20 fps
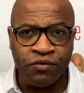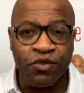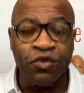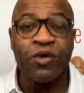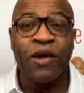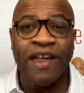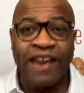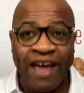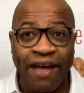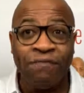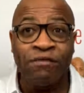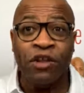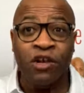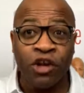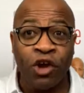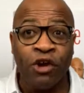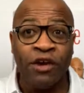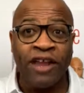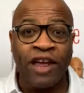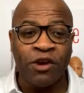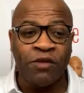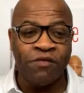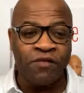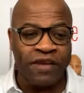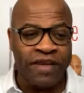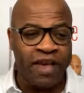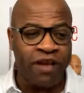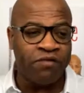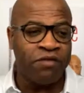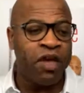You're going to have to learn how to
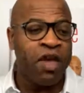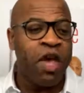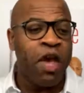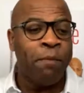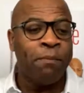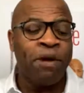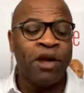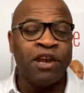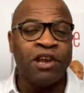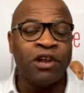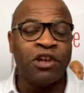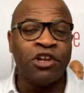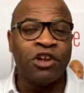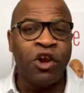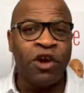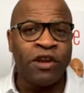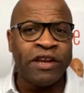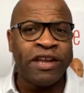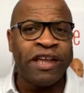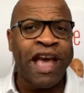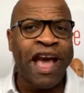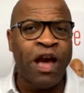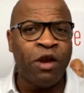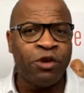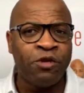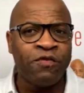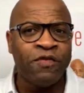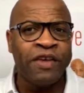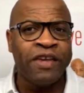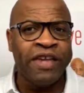forgive. But learning how
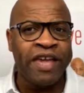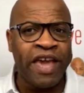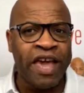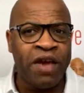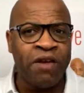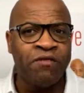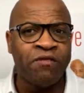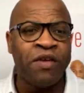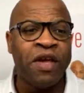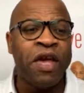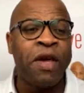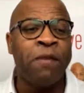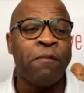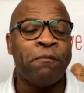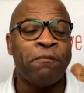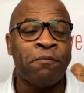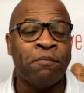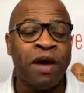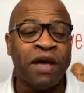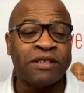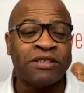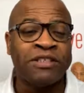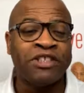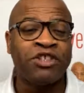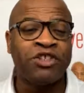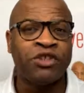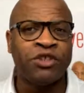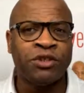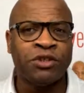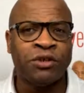to forgive
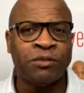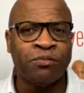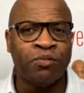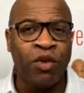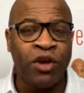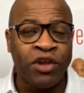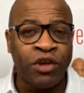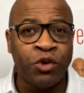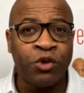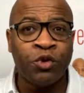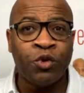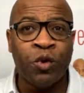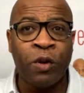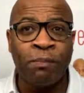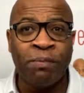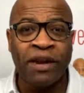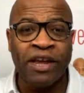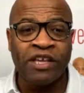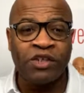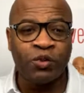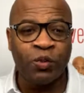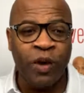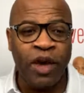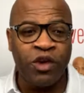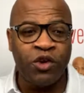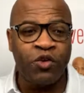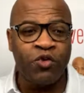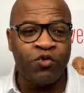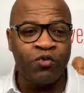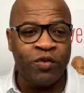must bring you to a place where
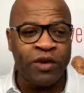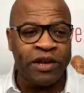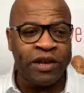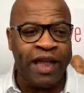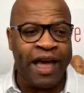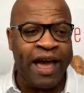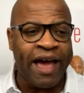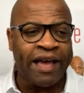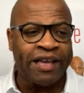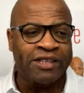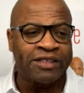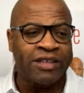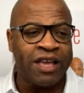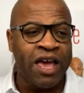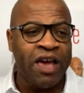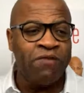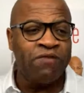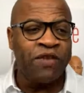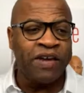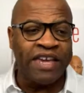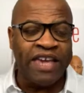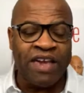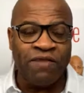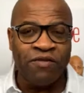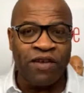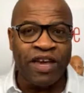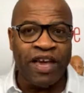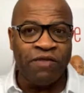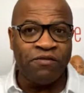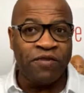you realize
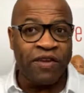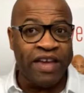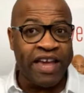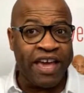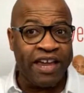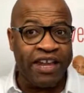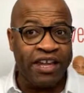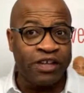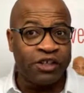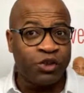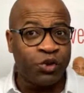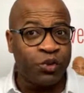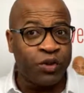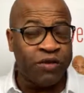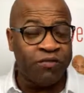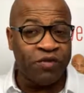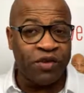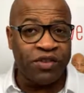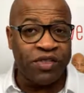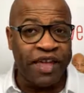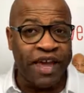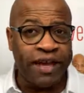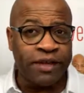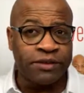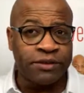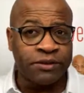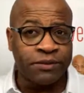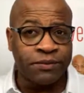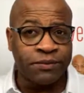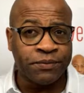forgiving and forgetting is two different
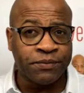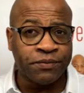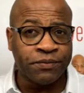things.